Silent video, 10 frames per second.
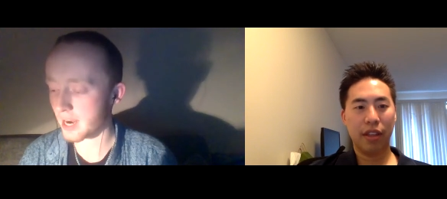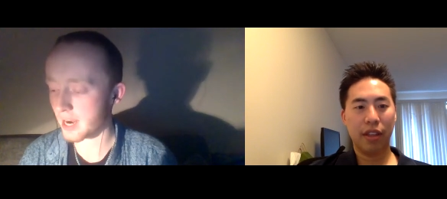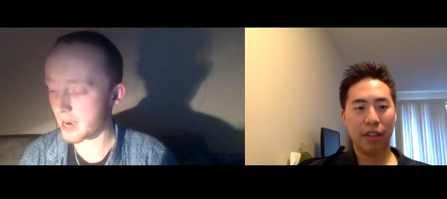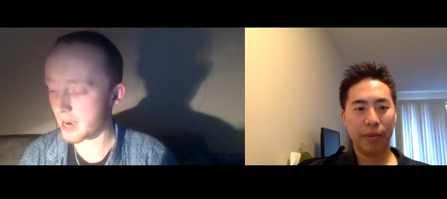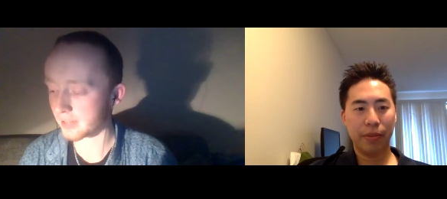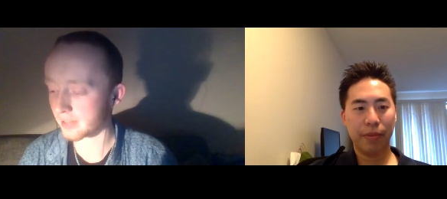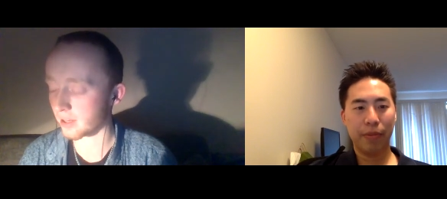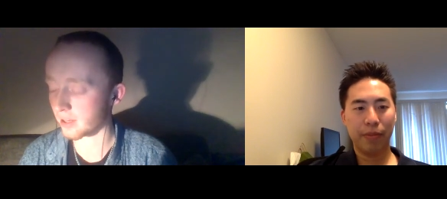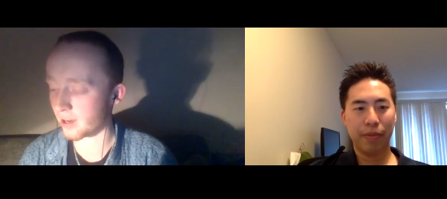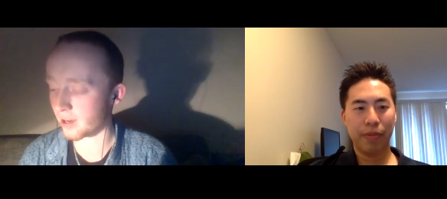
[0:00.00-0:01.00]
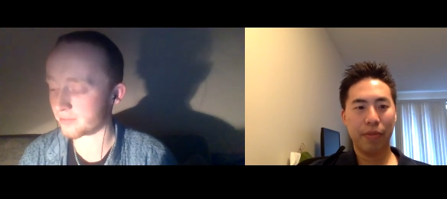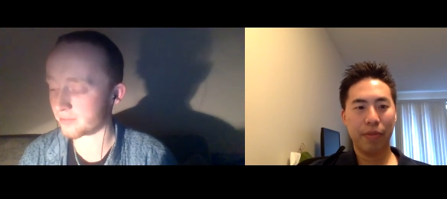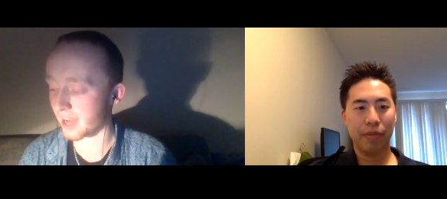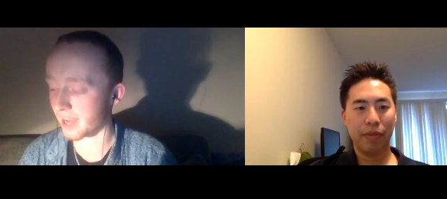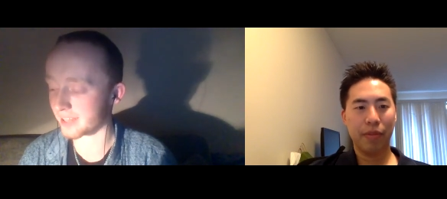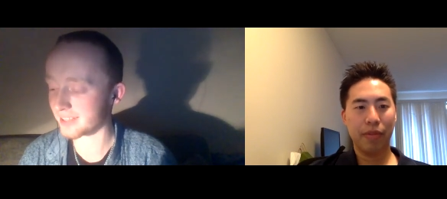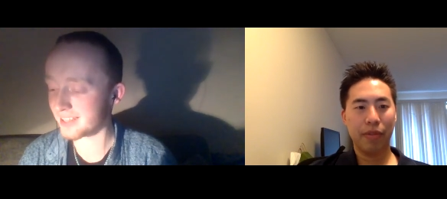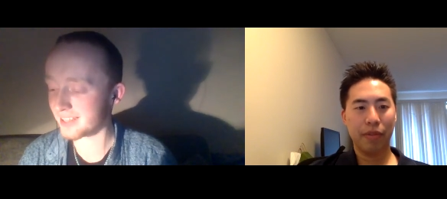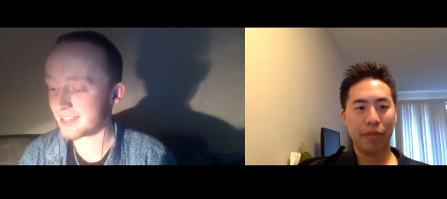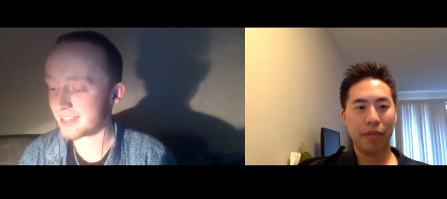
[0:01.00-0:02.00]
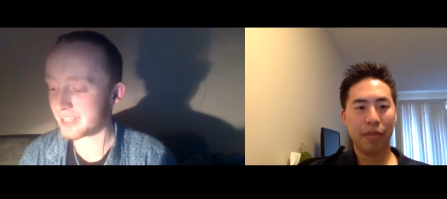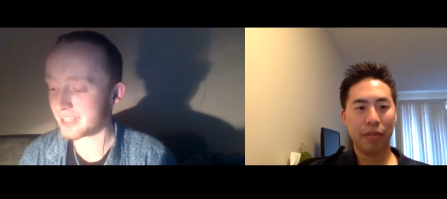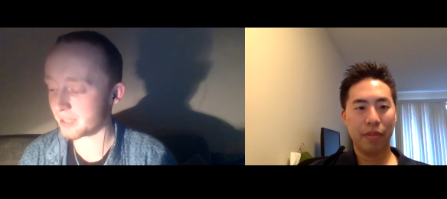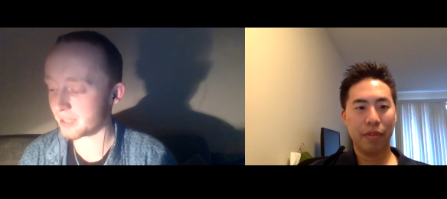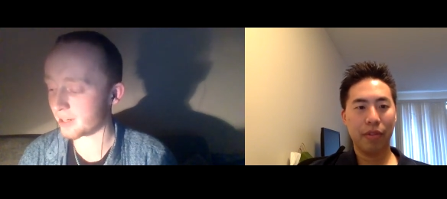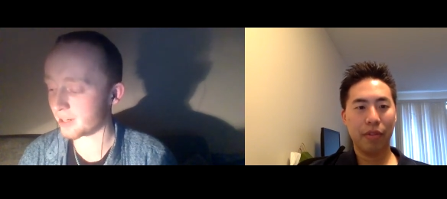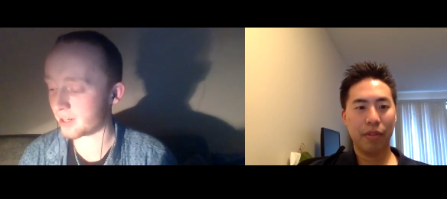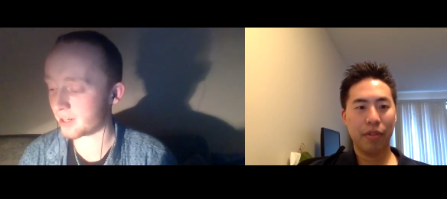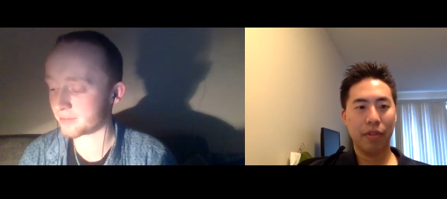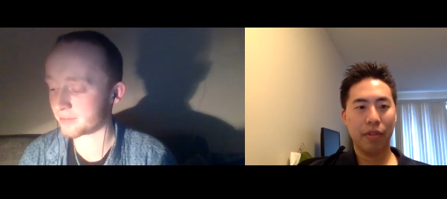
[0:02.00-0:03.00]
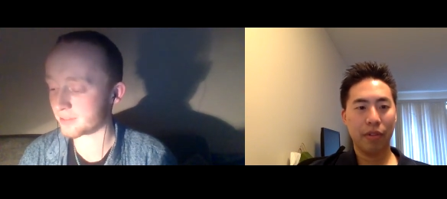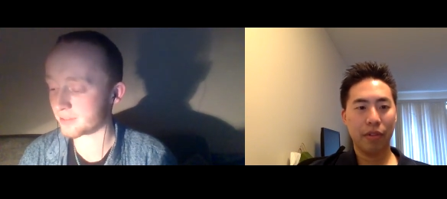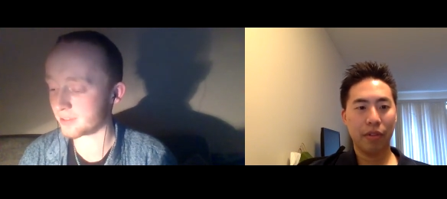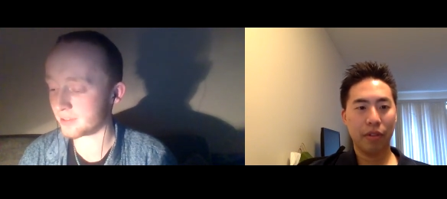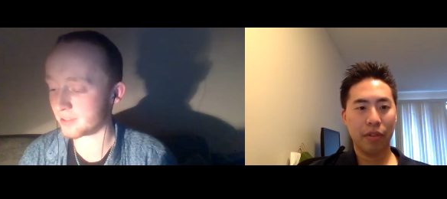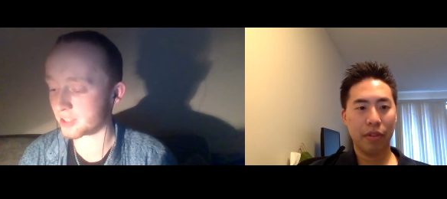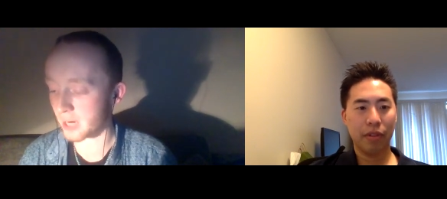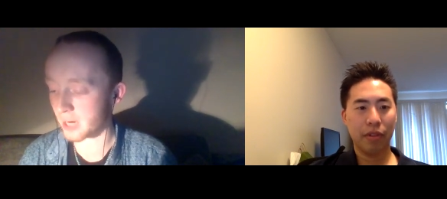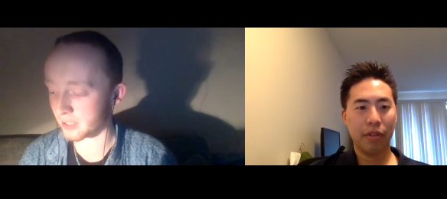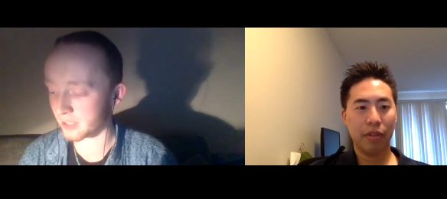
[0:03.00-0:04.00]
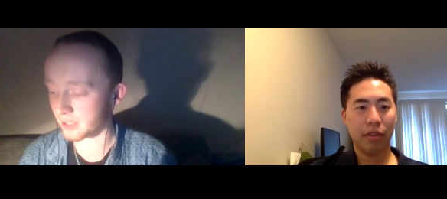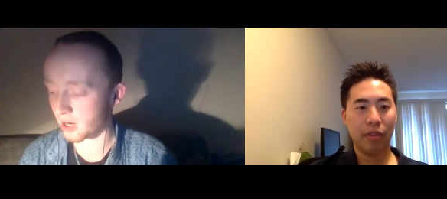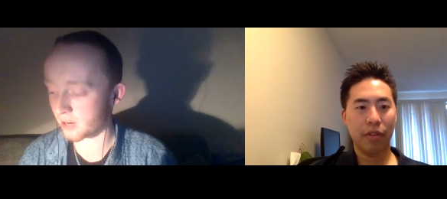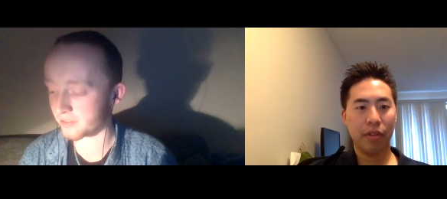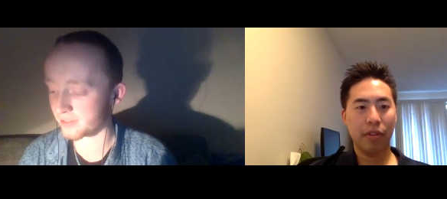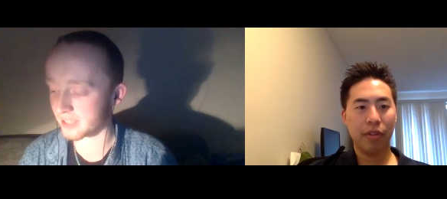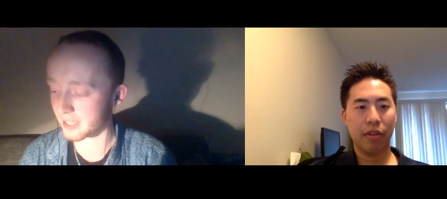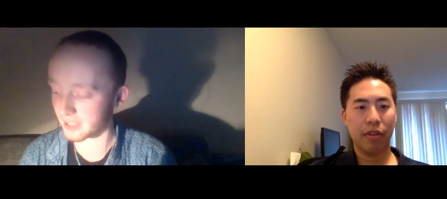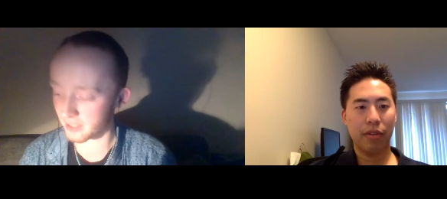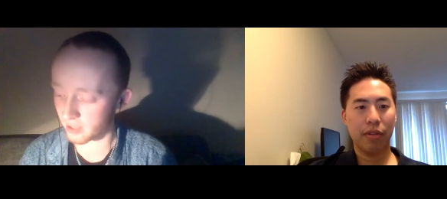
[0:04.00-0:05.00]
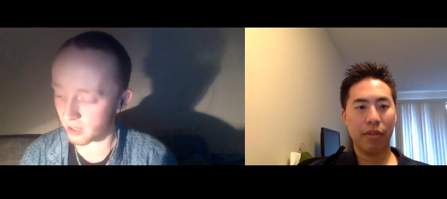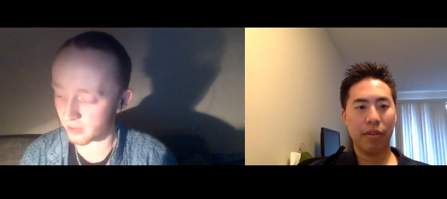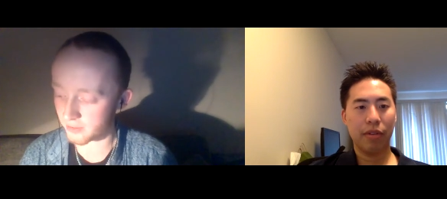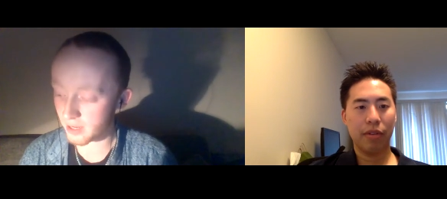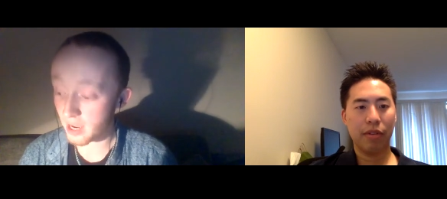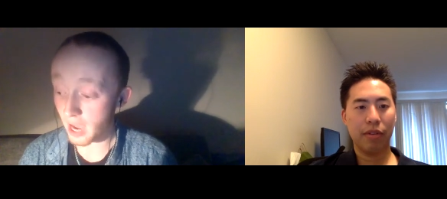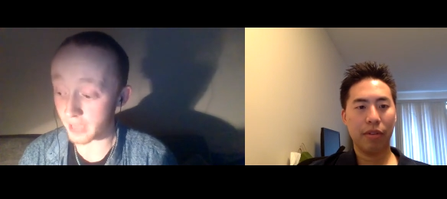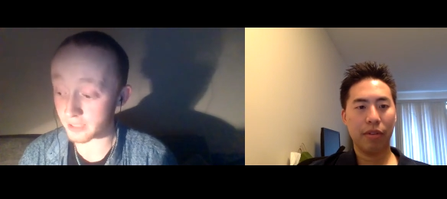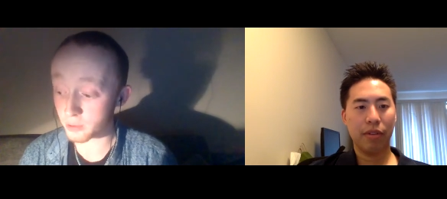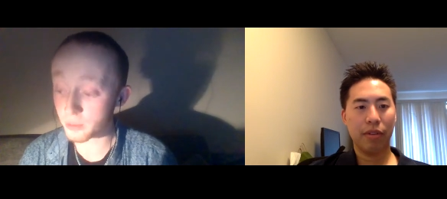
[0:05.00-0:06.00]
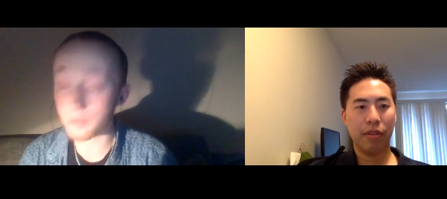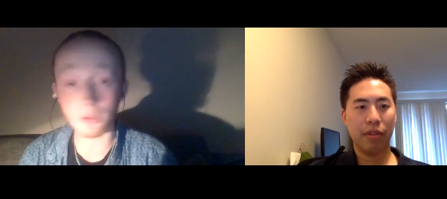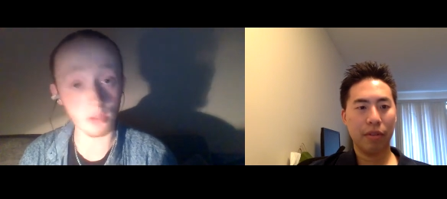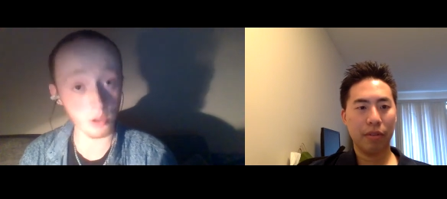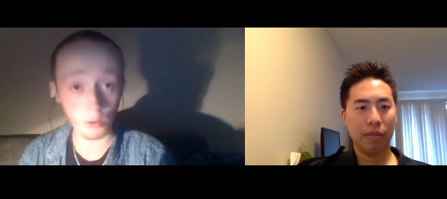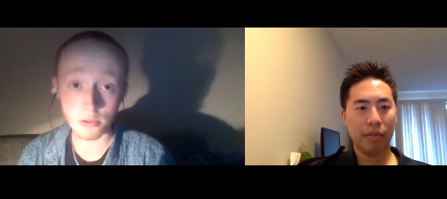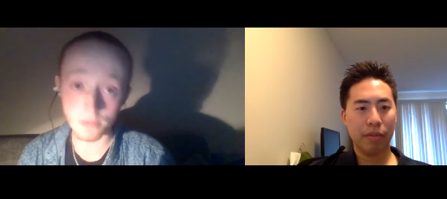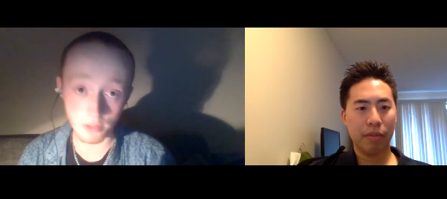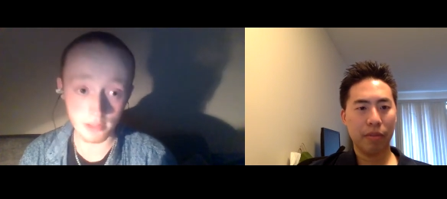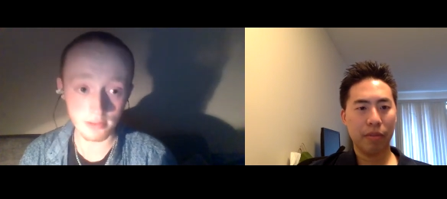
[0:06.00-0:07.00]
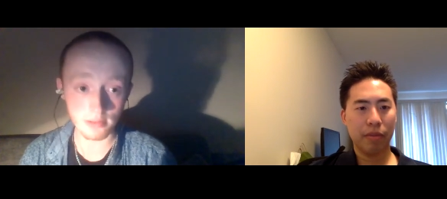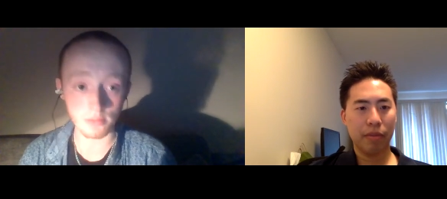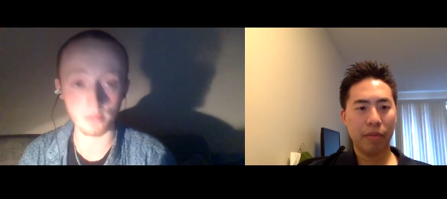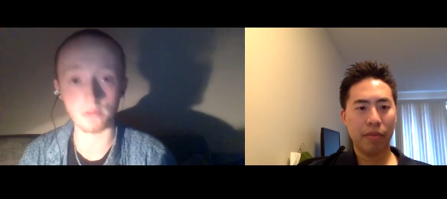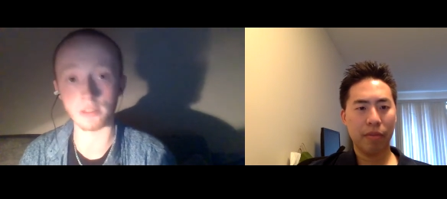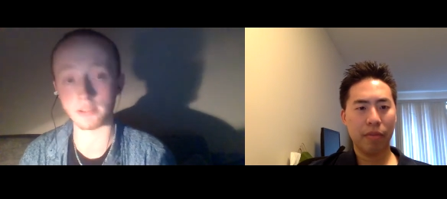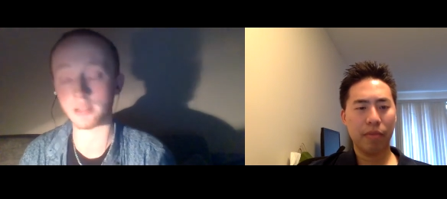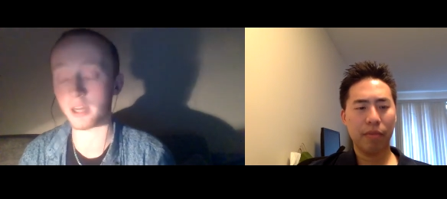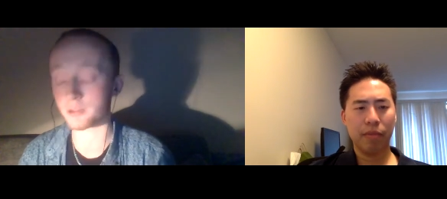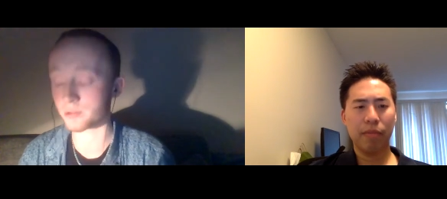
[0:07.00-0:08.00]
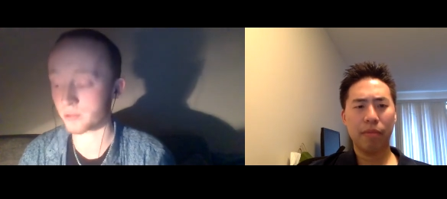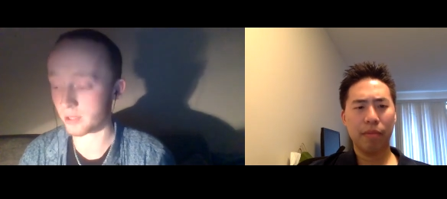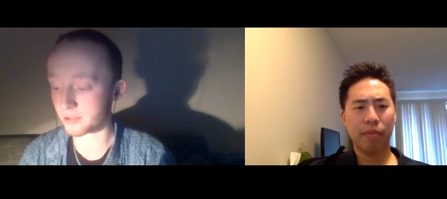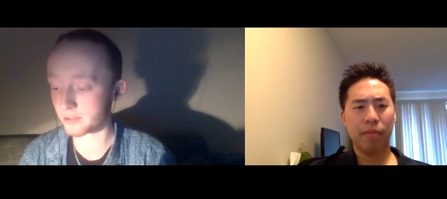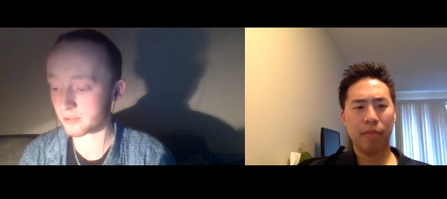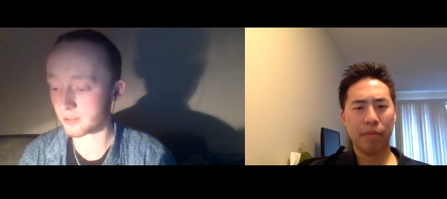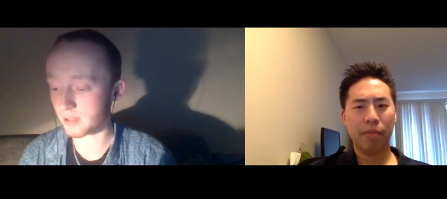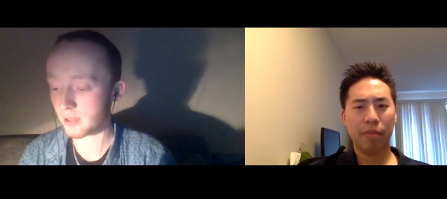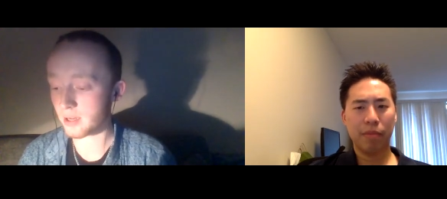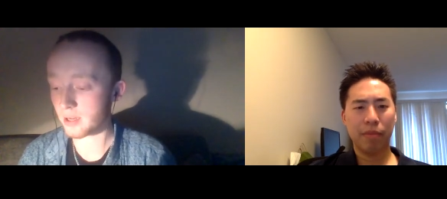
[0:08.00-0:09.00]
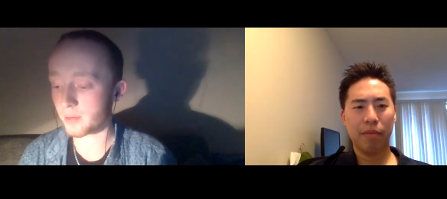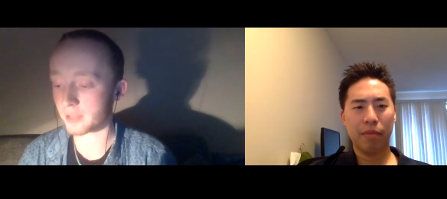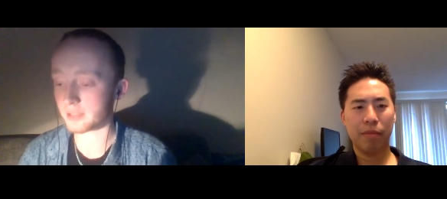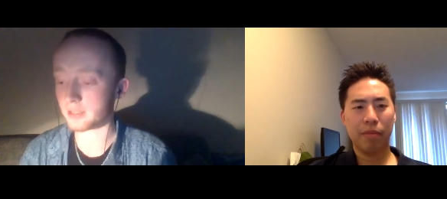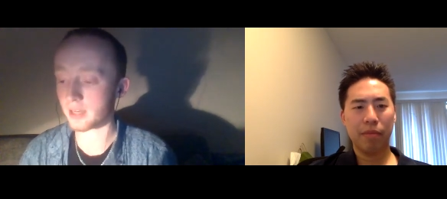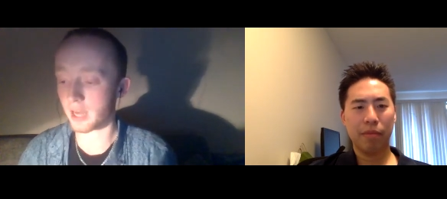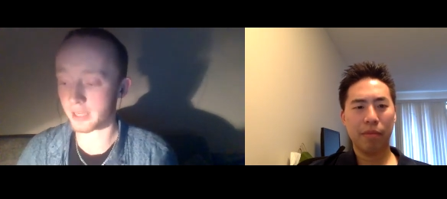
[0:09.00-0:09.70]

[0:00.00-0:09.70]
Speaker 1: hate love. Like, heating love, sharing love, getting love. I can do it with close friends I trust, but like,